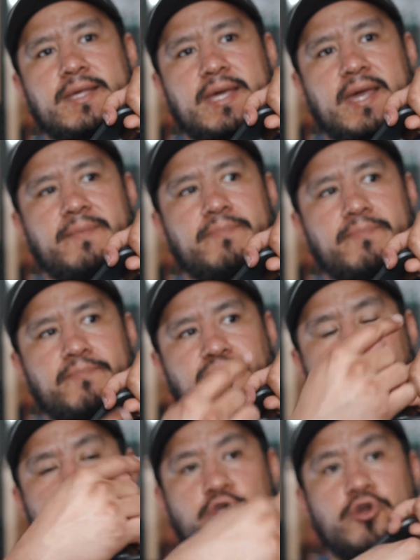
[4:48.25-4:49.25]
it
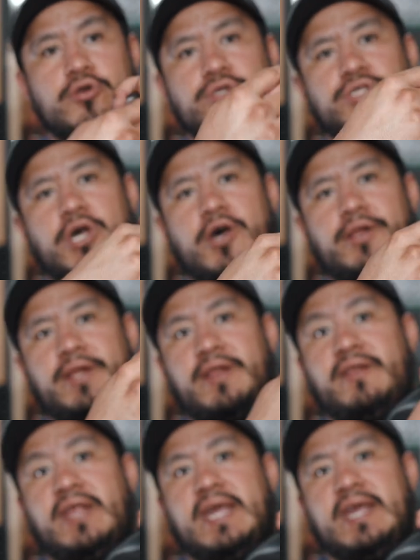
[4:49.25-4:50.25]
turns on
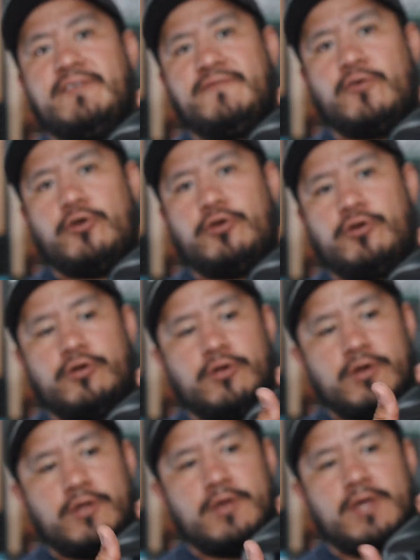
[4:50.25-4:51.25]
an inverter,
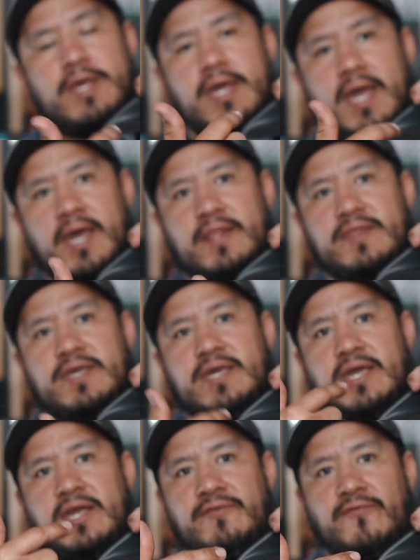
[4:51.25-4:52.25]
and the
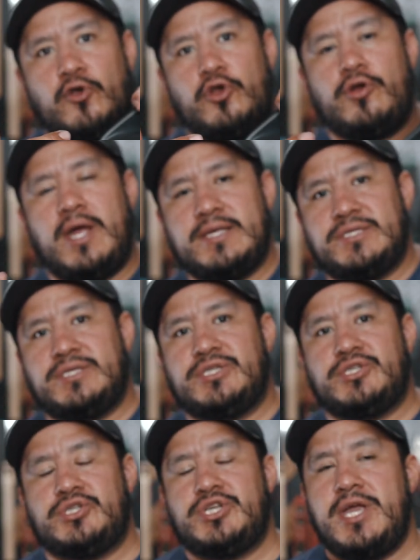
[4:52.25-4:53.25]
inverter has to
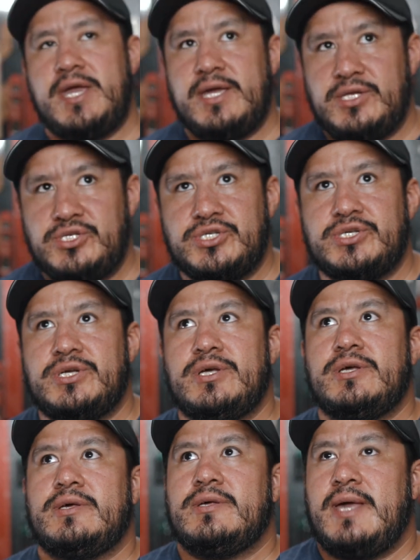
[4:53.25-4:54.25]
change
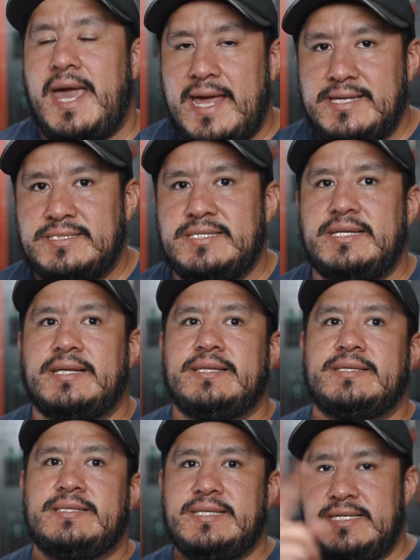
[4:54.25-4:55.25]
AC
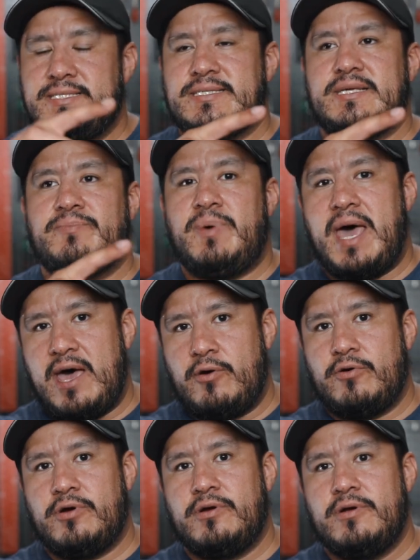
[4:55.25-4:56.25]
to DC
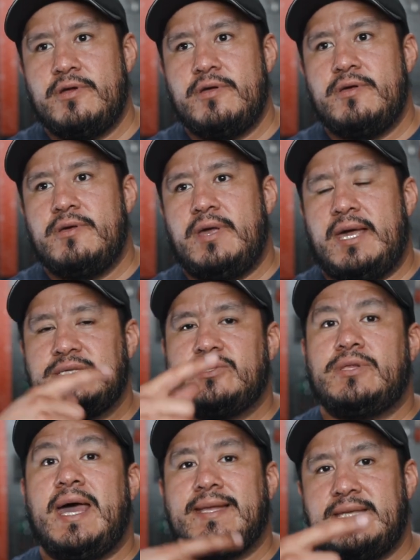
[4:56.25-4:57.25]
power, and
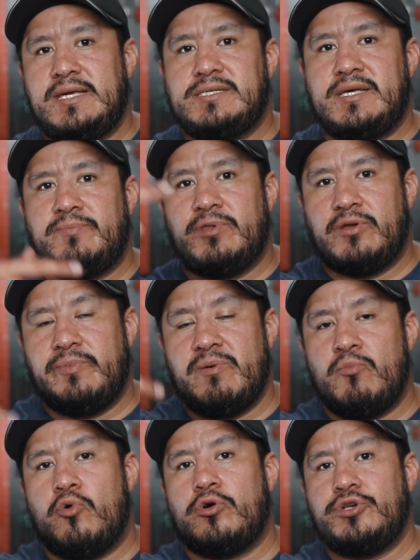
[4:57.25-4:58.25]
so that takes up a little
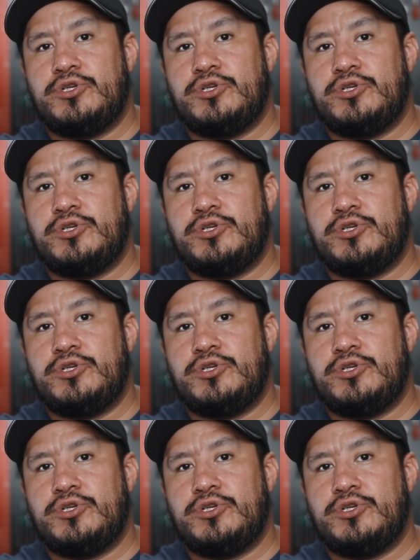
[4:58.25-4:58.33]
bit more